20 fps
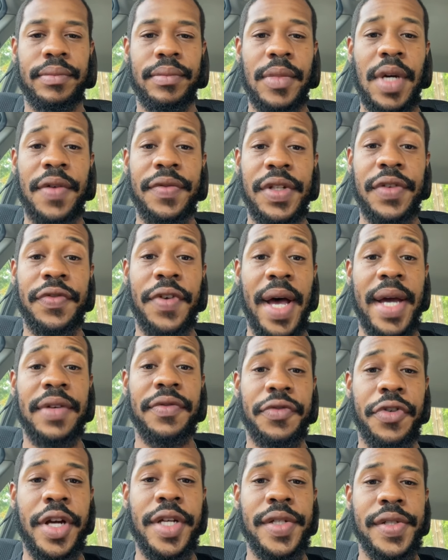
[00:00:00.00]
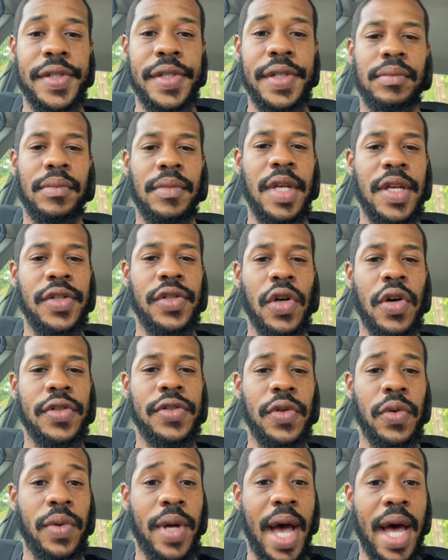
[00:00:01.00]
of divine frenzy. He's
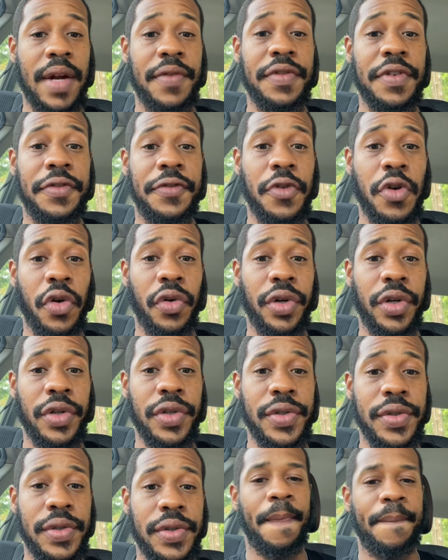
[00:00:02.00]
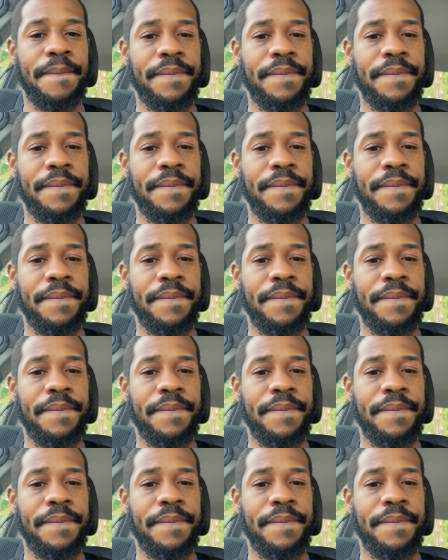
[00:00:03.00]
also god of the foreigners.